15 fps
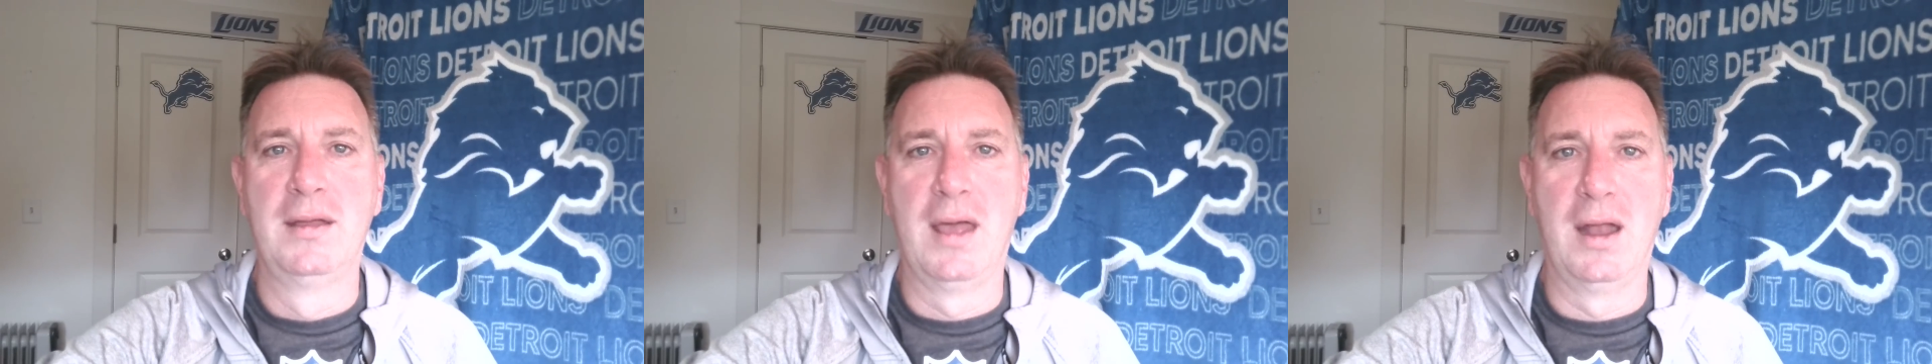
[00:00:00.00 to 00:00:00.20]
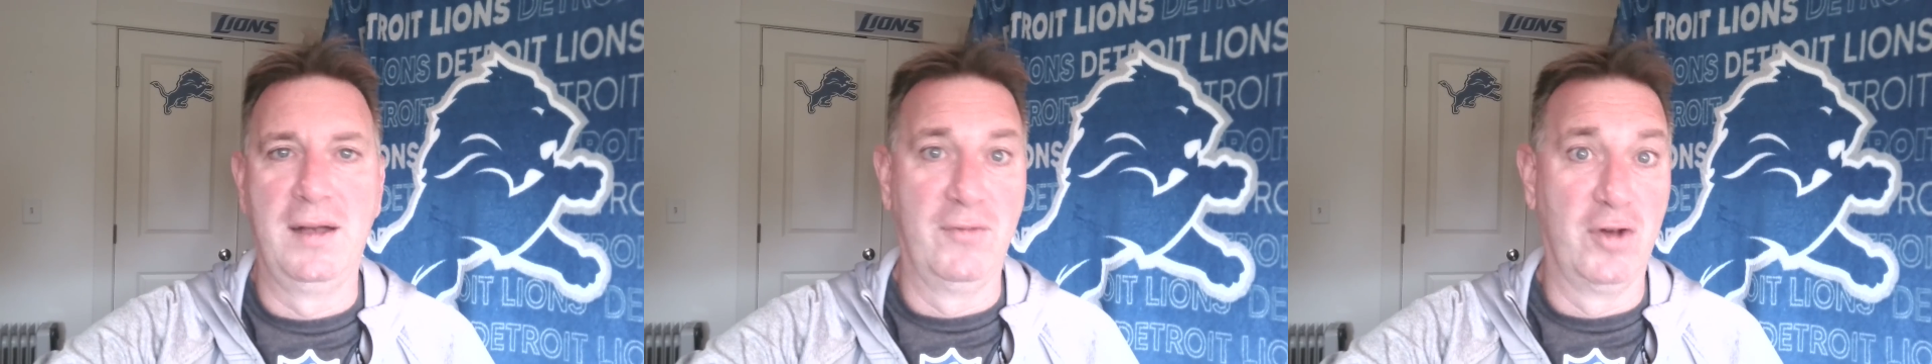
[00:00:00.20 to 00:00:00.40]

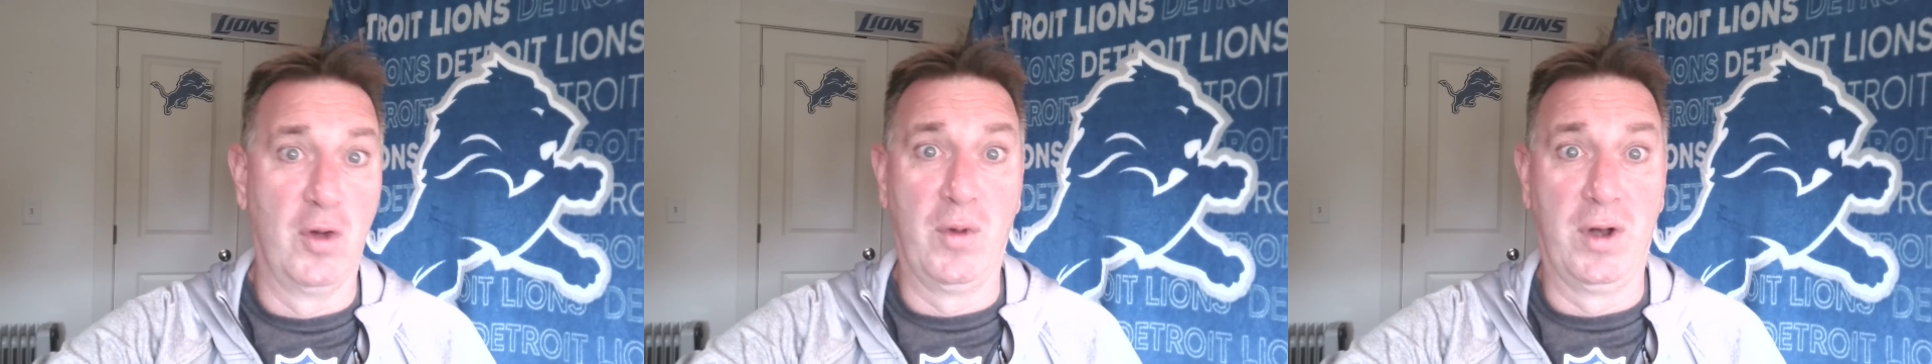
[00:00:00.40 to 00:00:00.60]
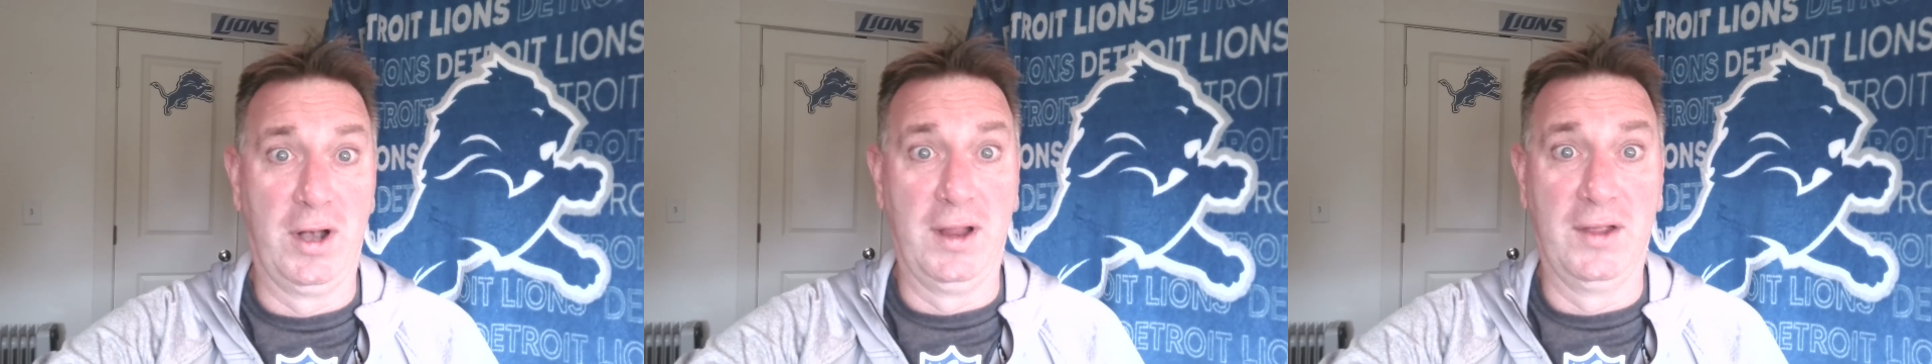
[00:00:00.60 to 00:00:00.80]
I don't even know
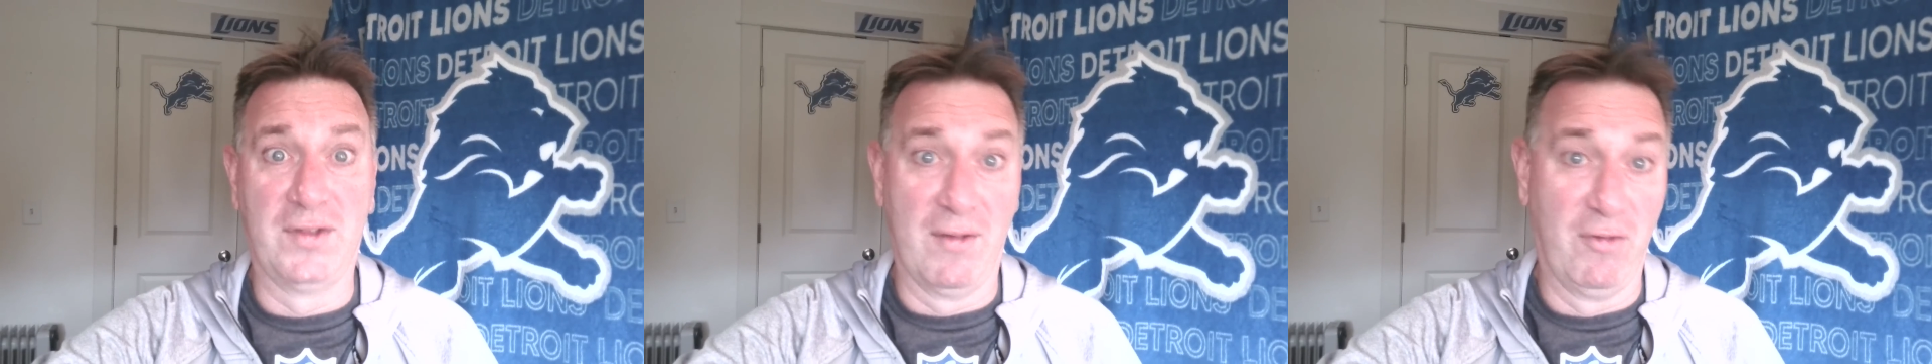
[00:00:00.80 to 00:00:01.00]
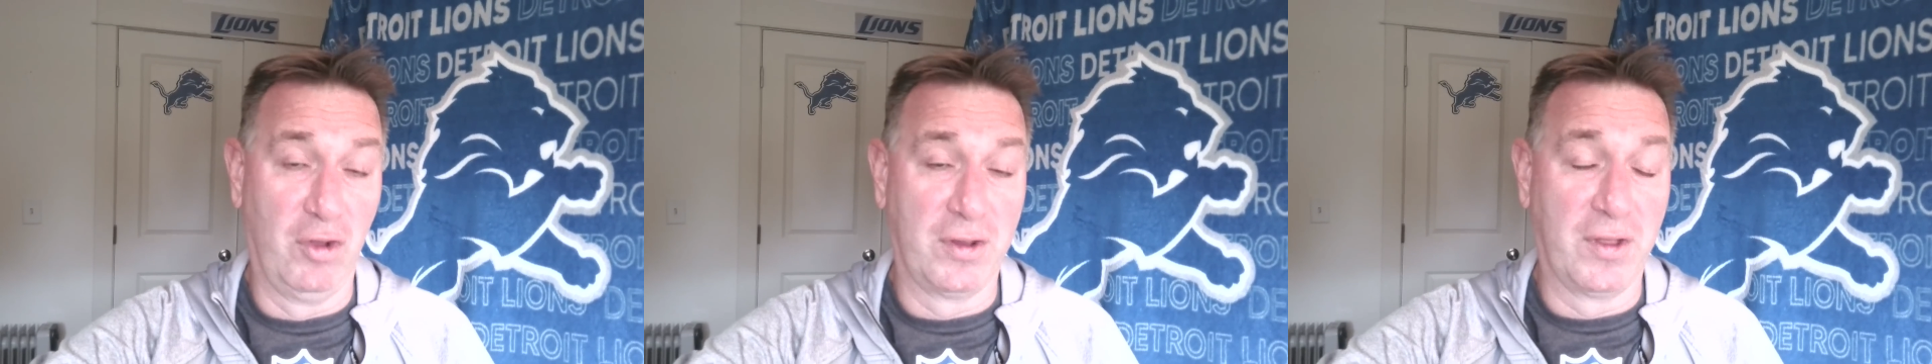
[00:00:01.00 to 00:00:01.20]
what it is.
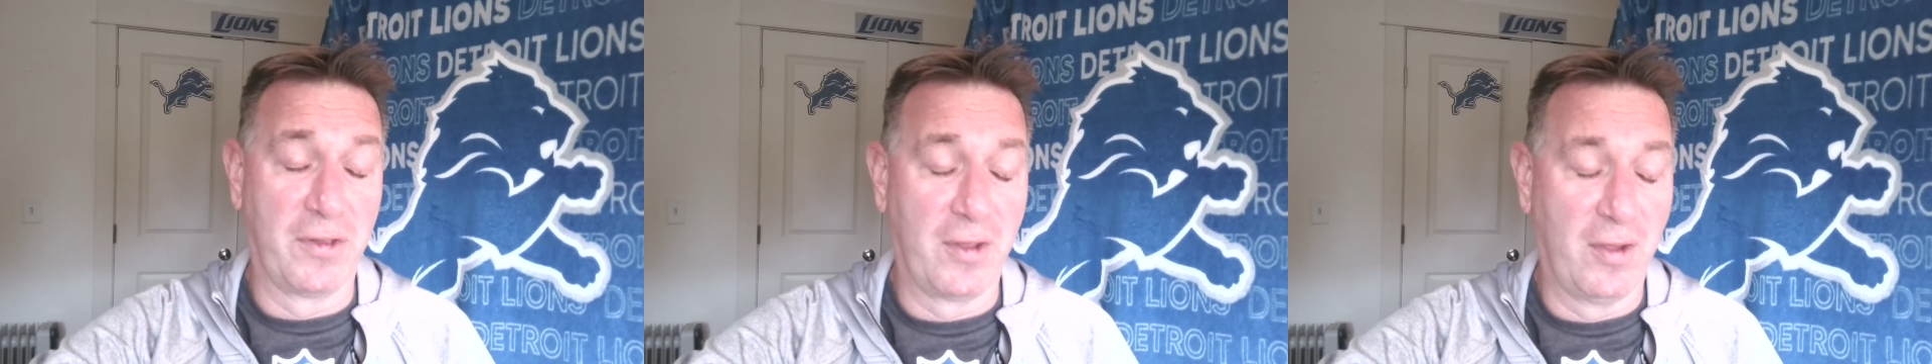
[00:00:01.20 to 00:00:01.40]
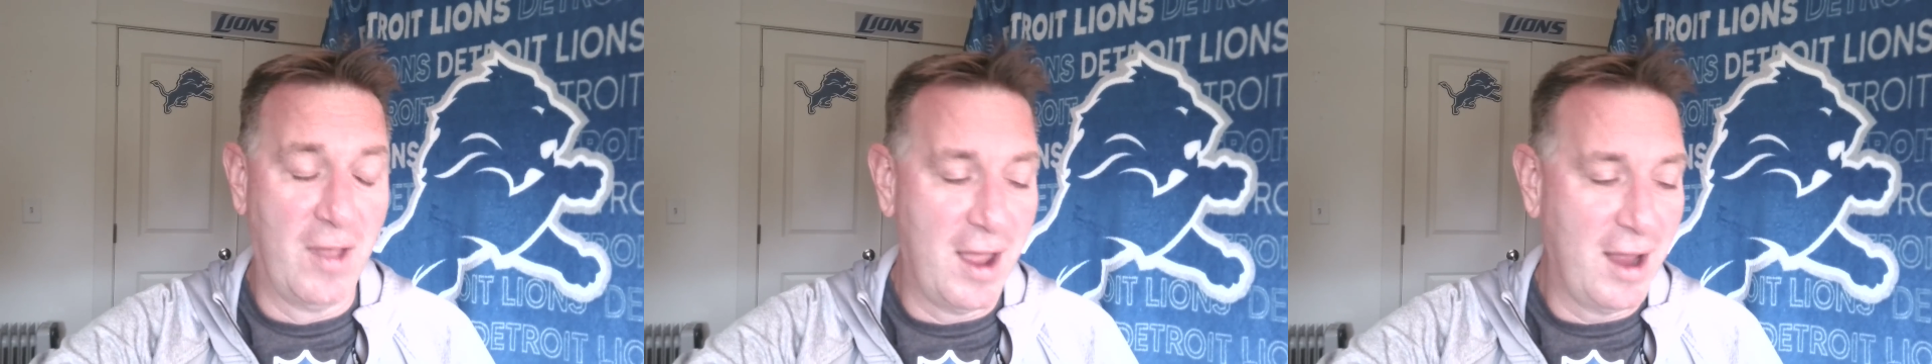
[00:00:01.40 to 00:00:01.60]
I haven't looked at
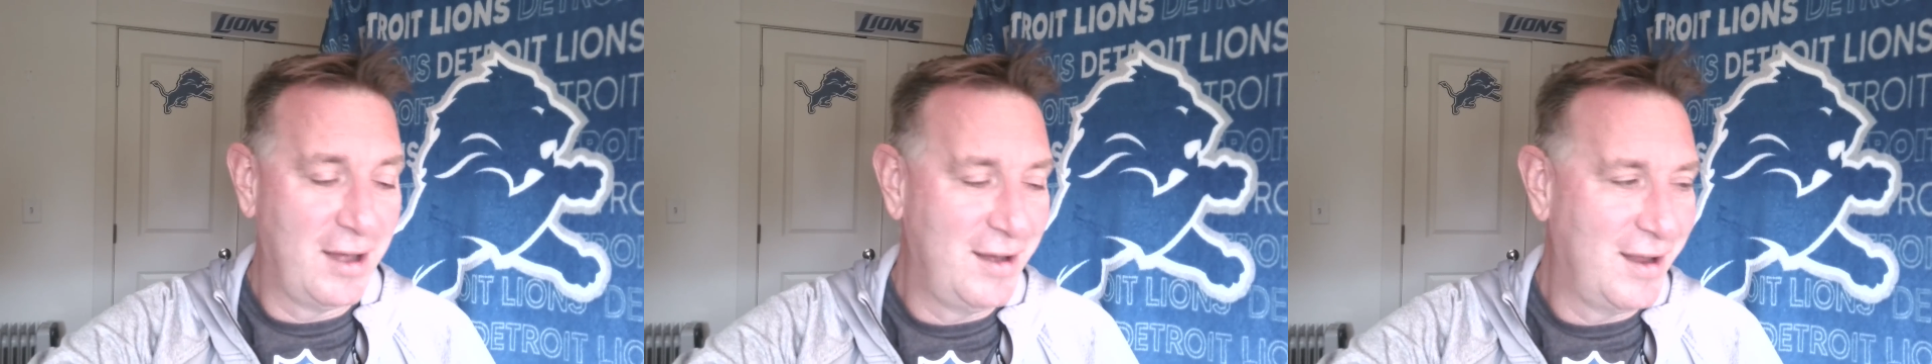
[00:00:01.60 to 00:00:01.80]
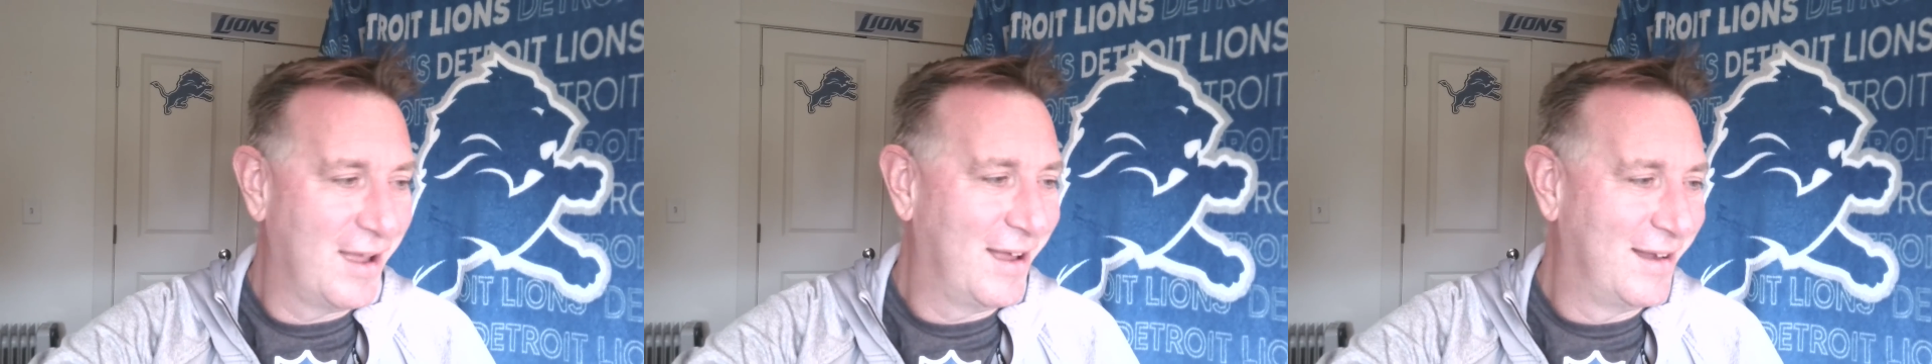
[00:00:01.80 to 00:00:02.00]
the
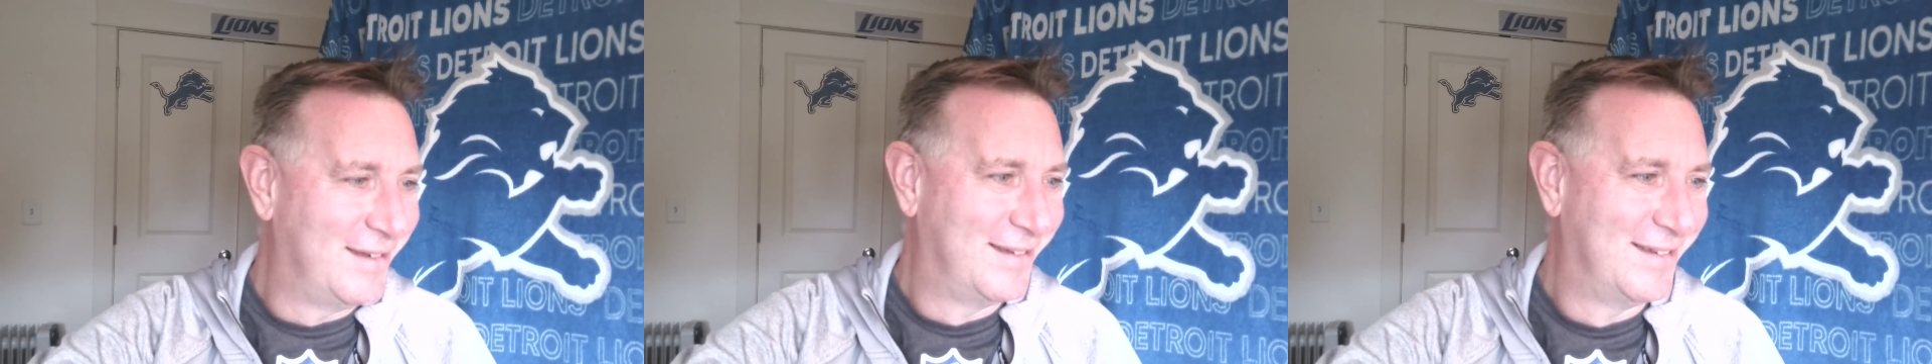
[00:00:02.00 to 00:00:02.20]
line yet.